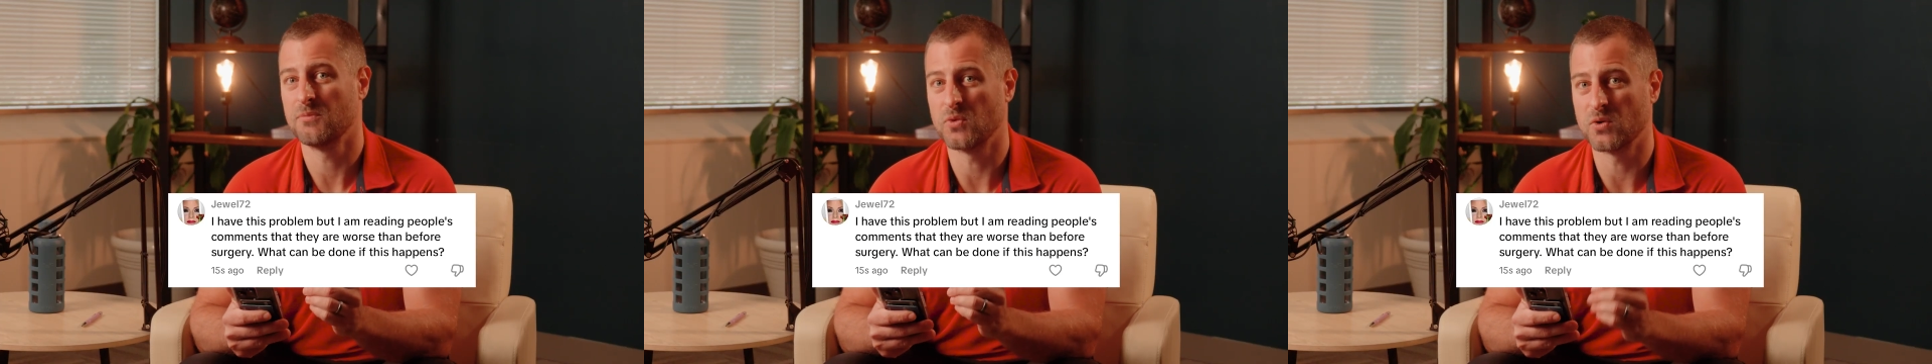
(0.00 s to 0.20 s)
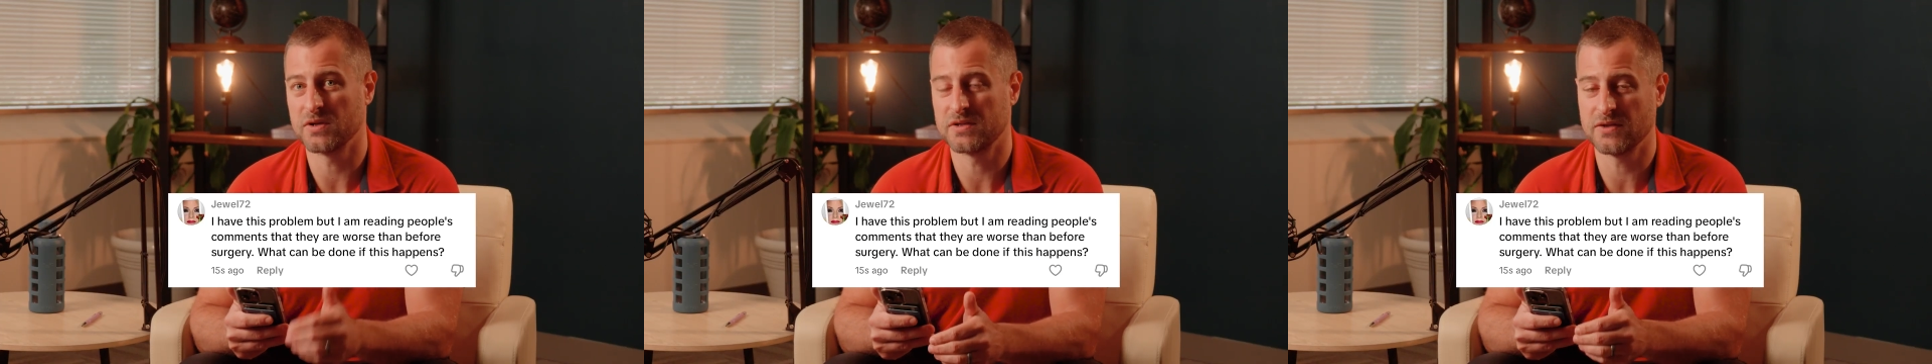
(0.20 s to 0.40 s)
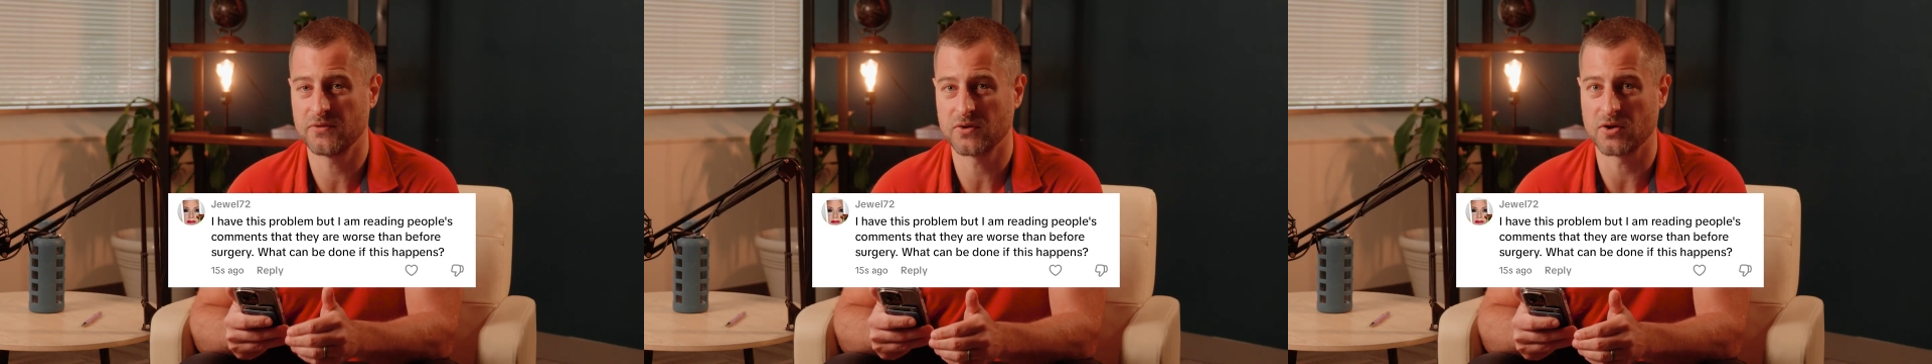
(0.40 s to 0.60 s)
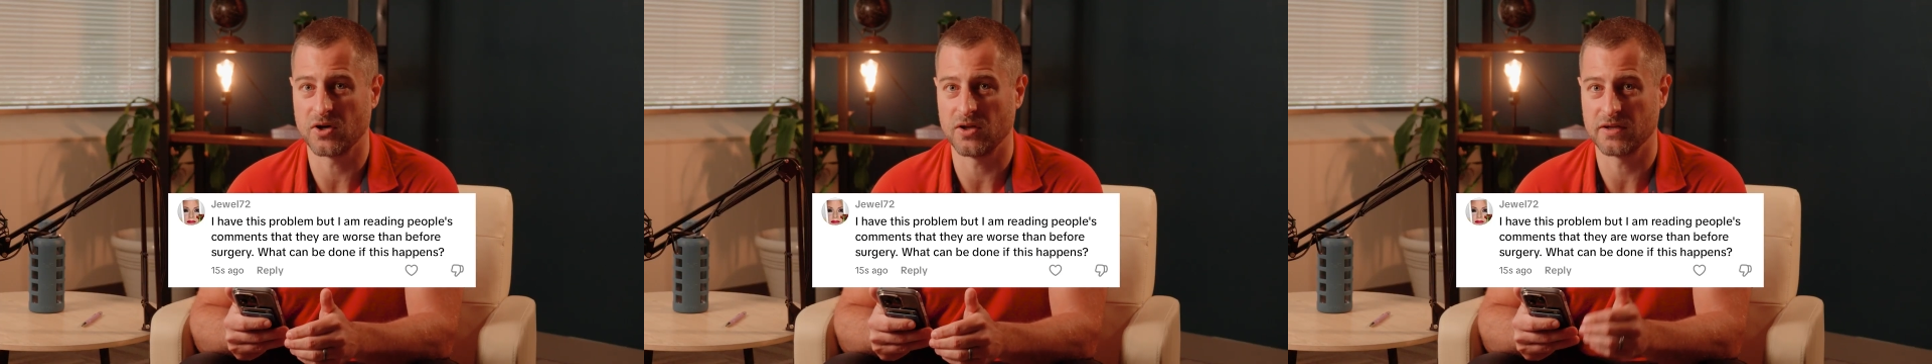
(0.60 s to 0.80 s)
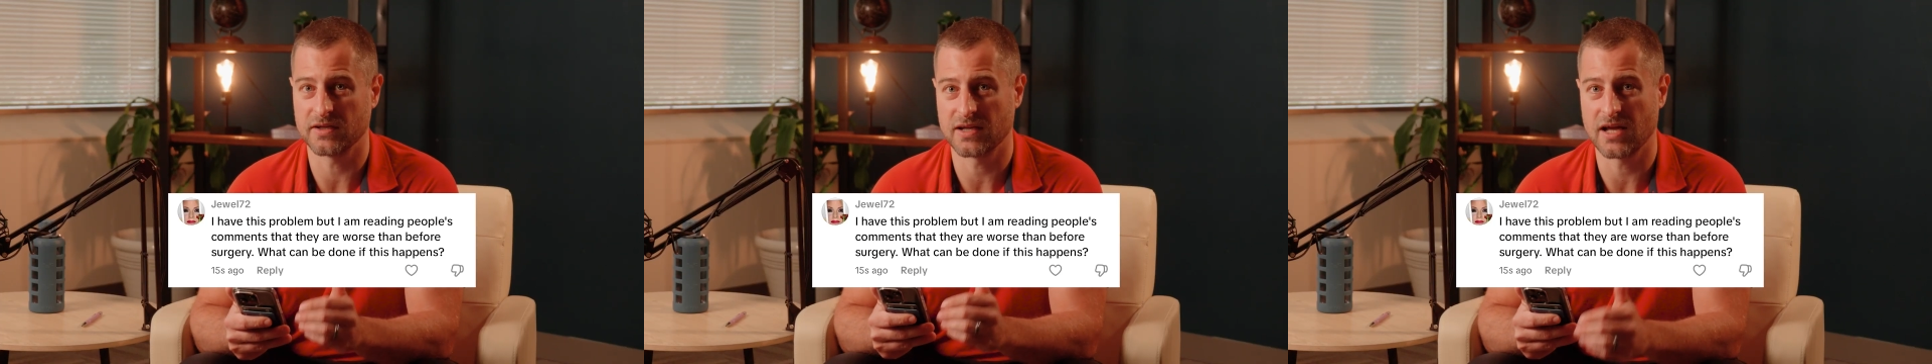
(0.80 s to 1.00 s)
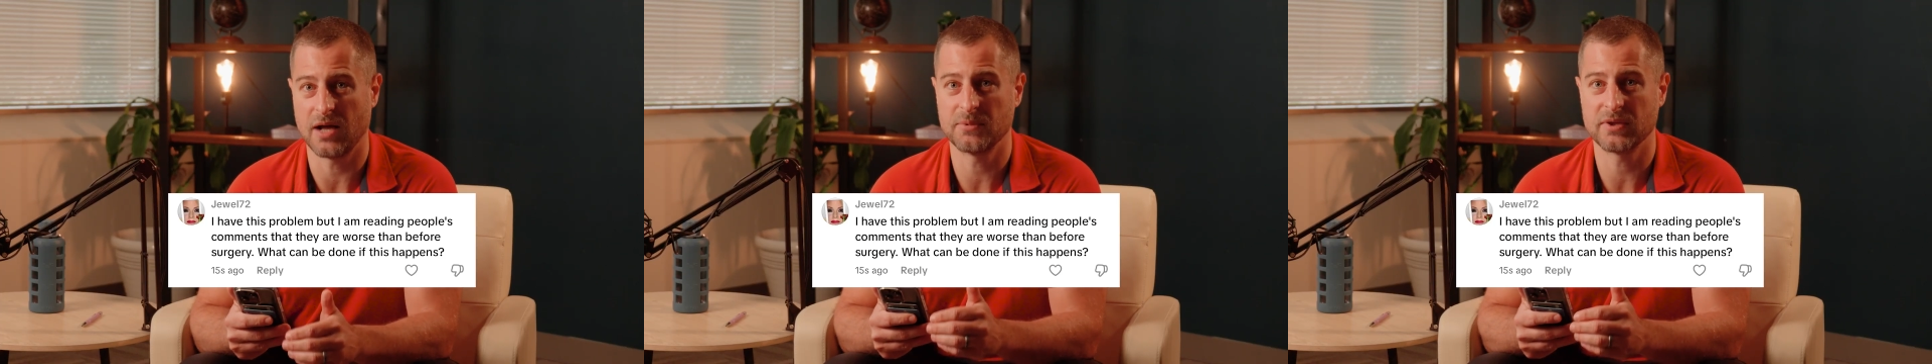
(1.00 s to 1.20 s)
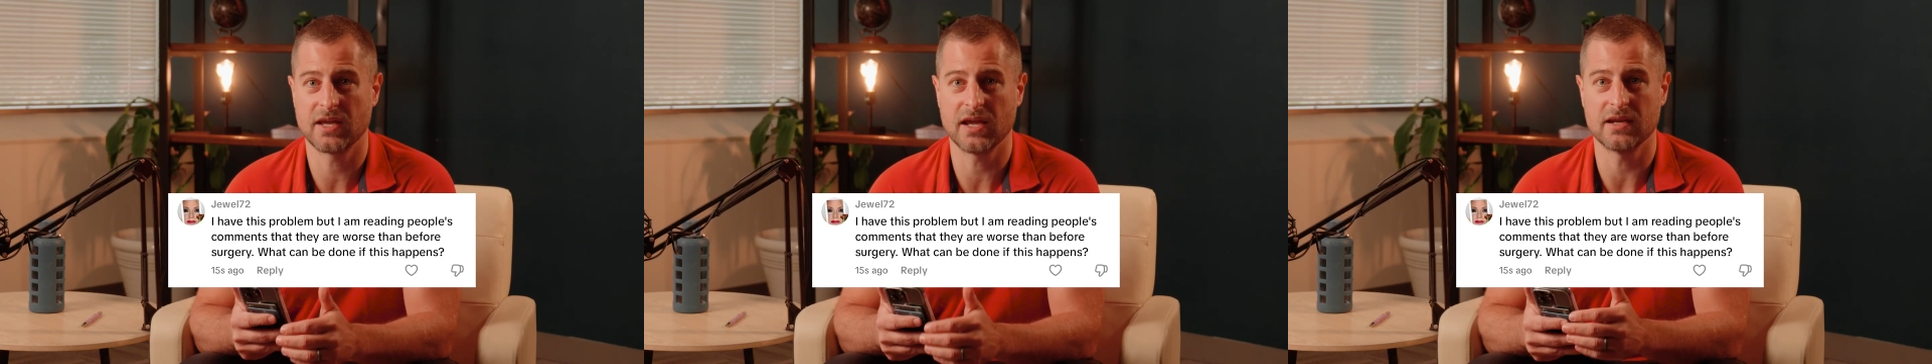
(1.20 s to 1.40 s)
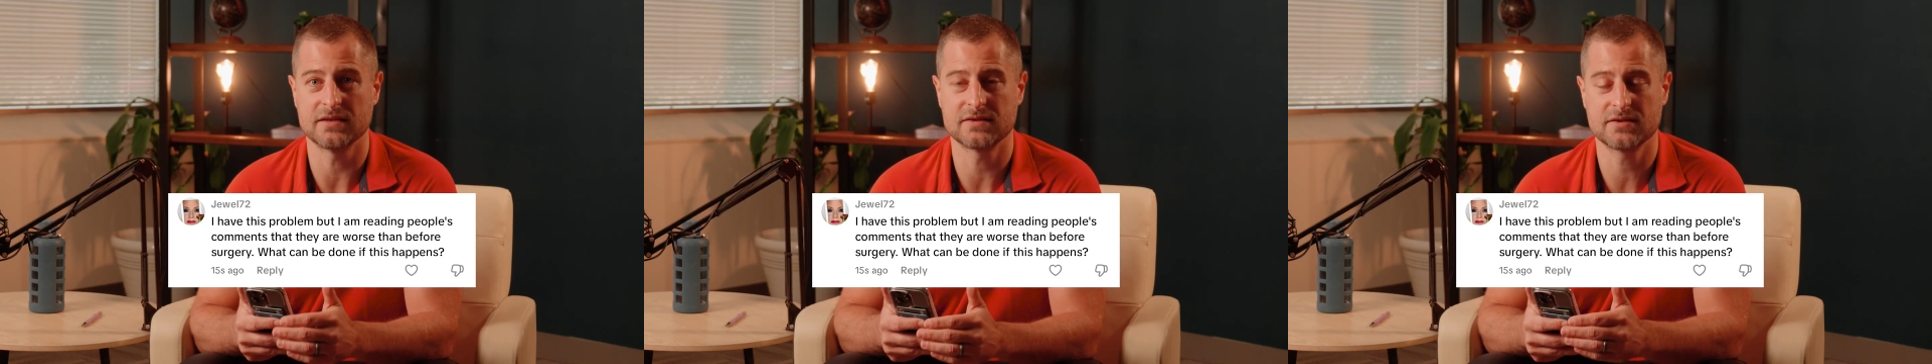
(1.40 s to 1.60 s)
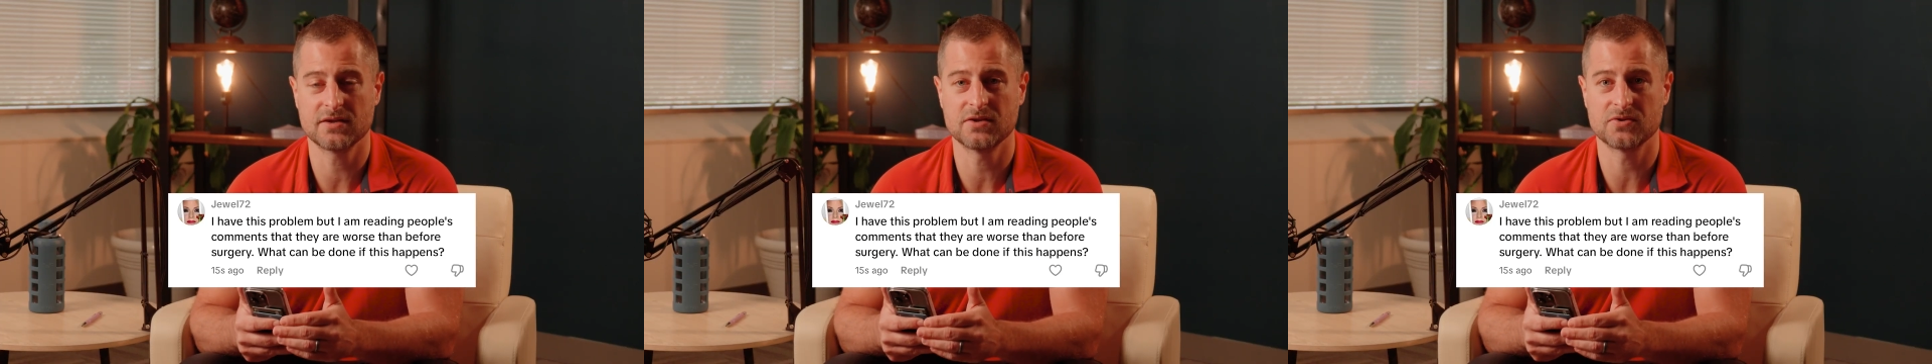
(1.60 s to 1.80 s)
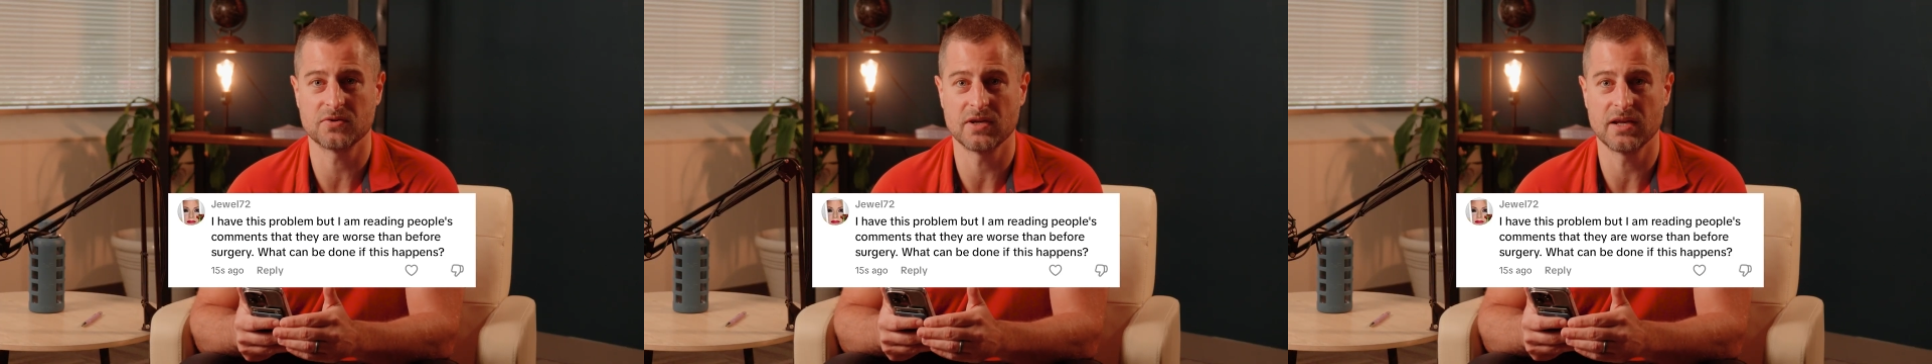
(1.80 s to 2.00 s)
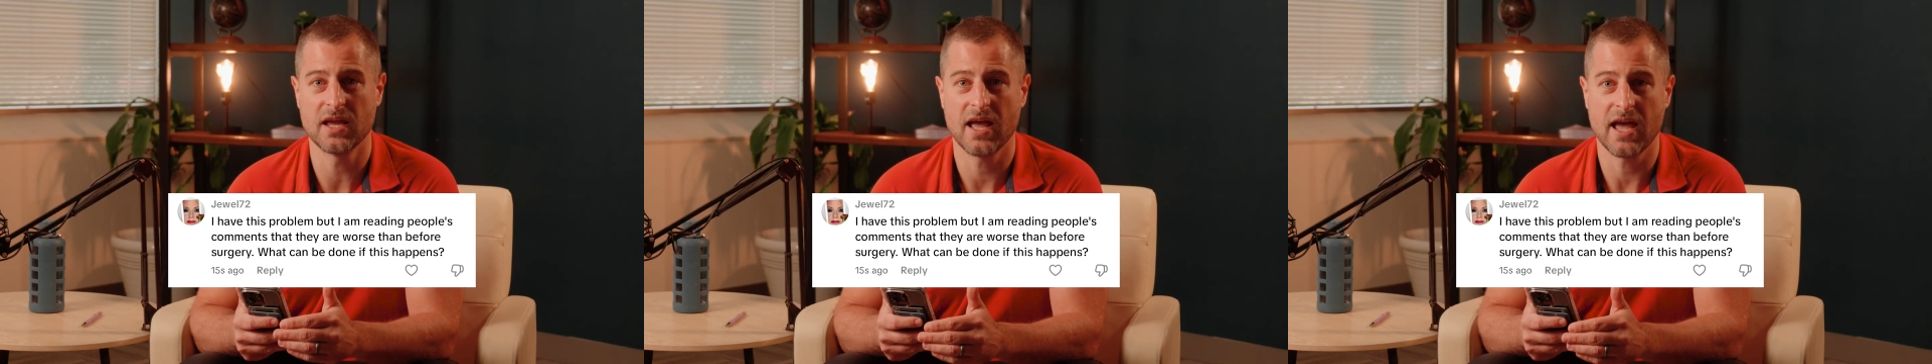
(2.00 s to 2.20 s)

more difficult and complicated surgery,